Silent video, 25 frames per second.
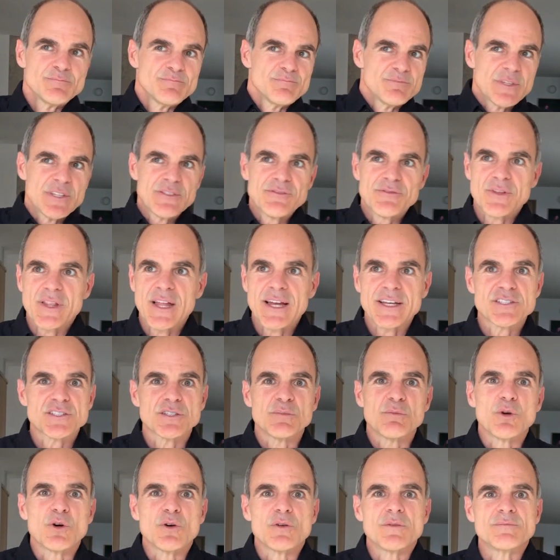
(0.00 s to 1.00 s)
Be
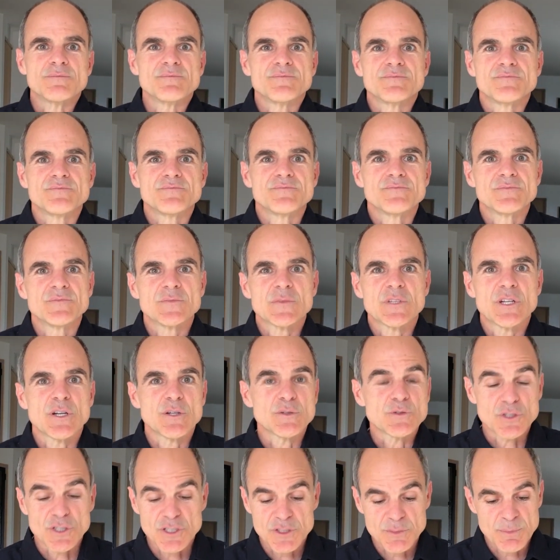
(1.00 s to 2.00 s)
flexible. You
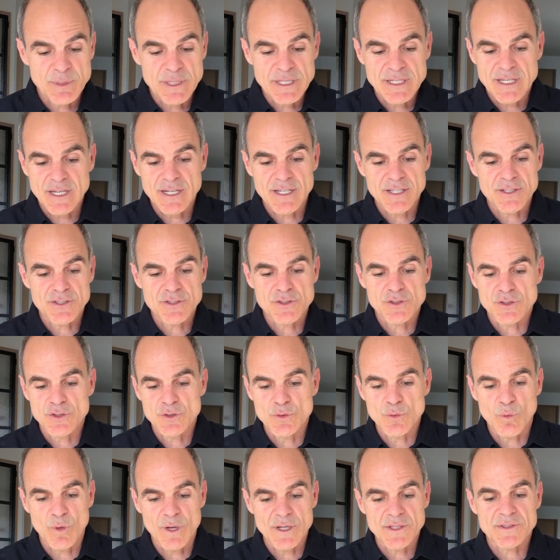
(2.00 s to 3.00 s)
know, just because
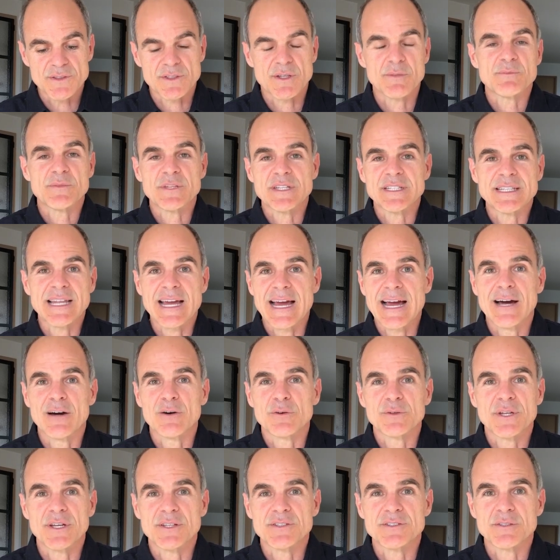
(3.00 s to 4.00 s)
you want something
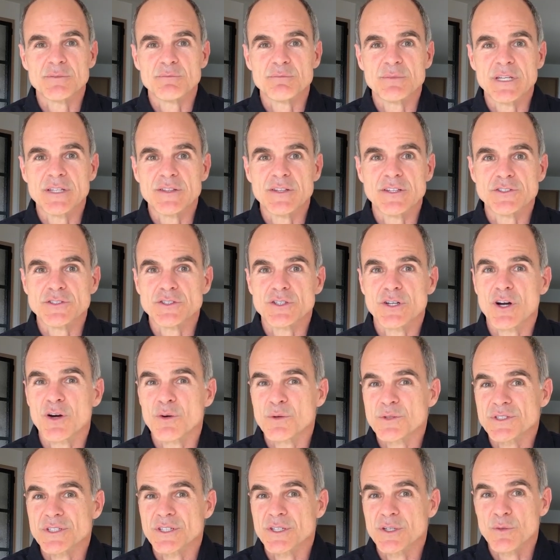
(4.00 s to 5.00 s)
now doesn't mean that you're
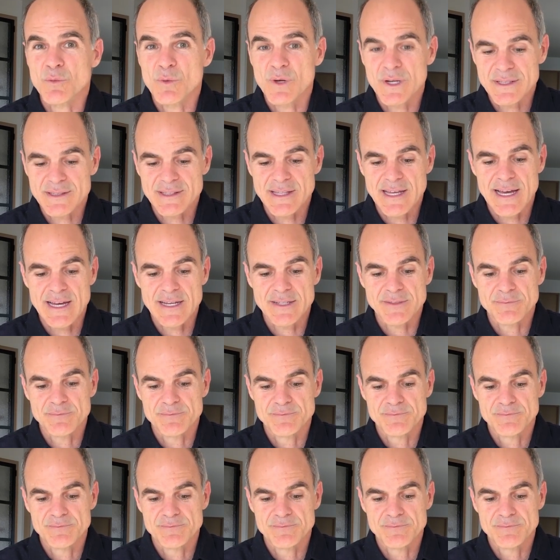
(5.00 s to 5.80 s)
always going to want that.